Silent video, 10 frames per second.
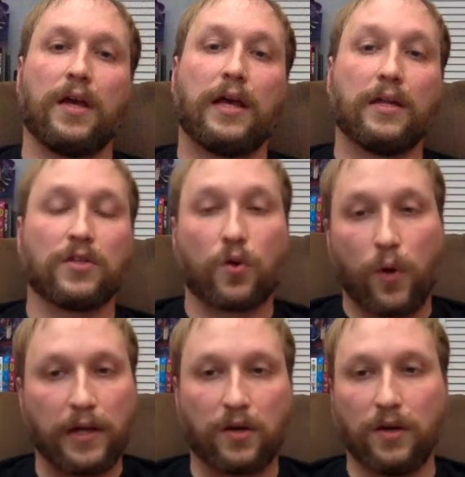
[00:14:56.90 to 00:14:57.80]
It is
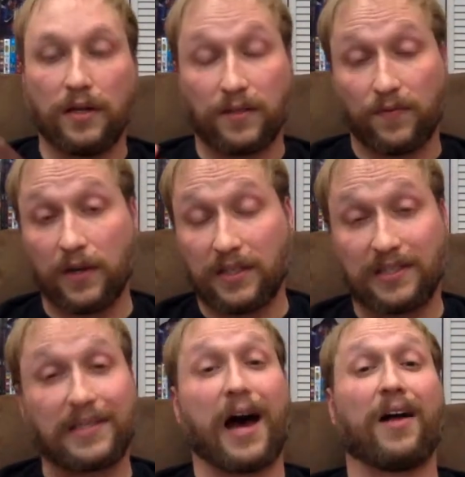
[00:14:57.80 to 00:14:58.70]
quite good. It's a very
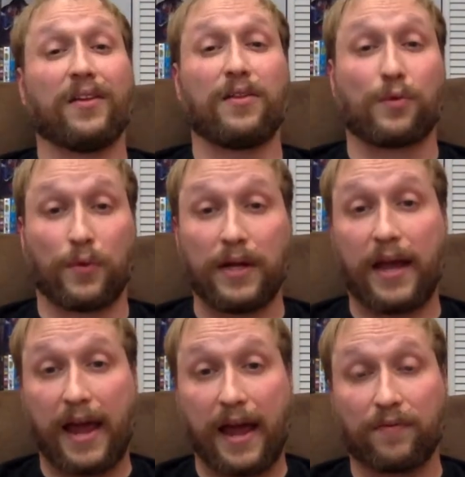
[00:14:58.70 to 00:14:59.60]
solid
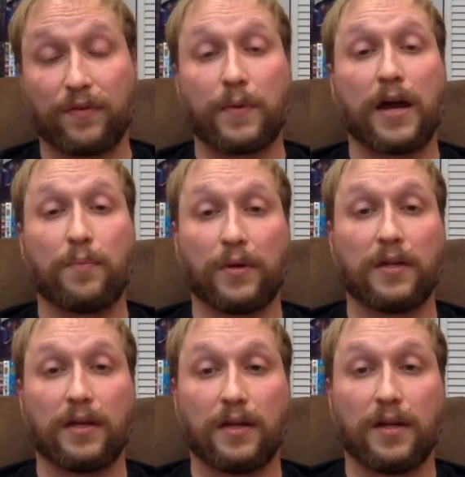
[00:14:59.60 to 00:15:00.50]
3.5 in my
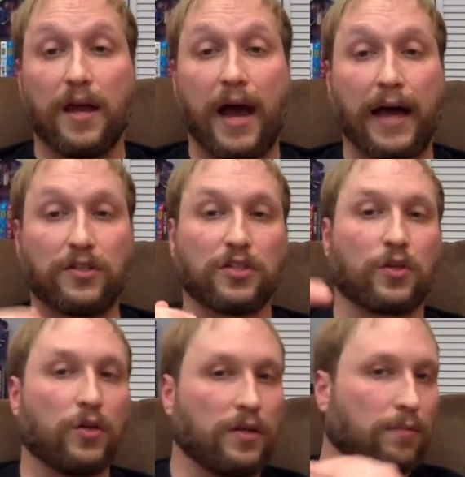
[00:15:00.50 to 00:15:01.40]
opinion. I just
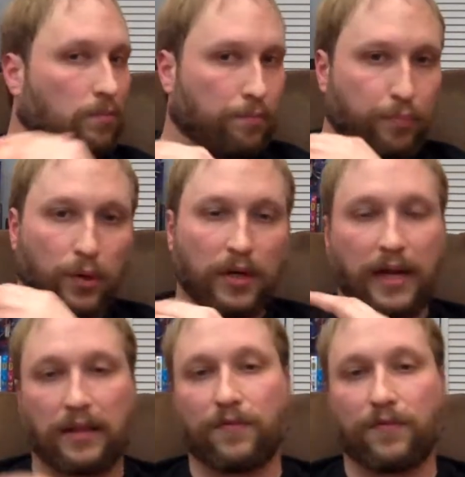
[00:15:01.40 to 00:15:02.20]
couldn't put it at